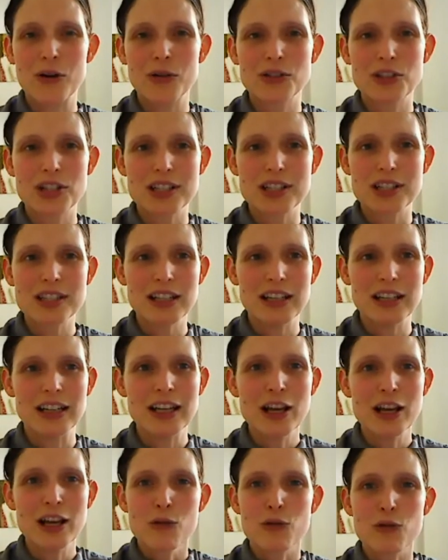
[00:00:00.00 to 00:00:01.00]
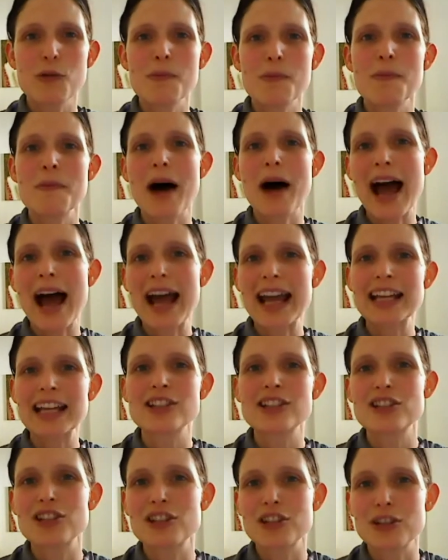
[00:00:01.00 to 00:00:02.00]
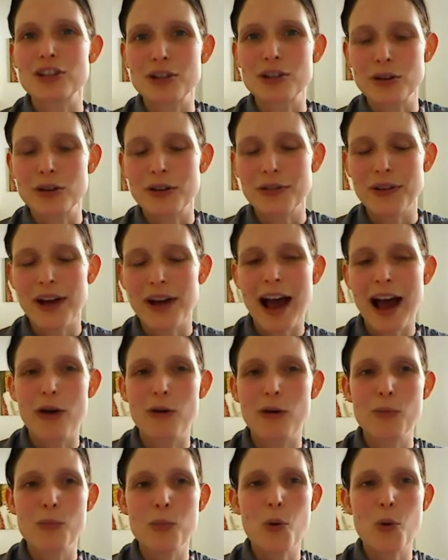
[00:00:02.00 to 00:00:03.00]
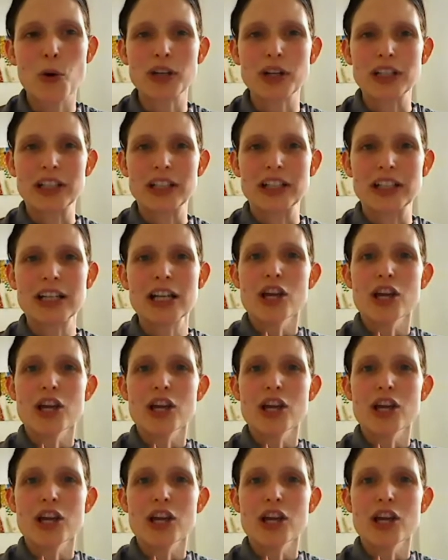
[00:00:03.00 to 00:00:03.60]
just to remind you of how important